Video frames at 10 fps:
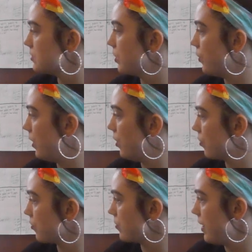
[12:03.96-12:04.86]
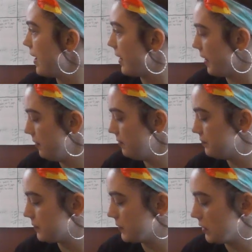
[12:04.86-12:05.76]
So a ray,
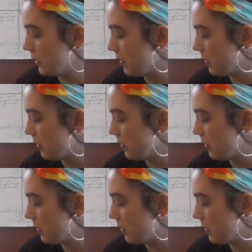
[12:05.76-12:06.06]
I'm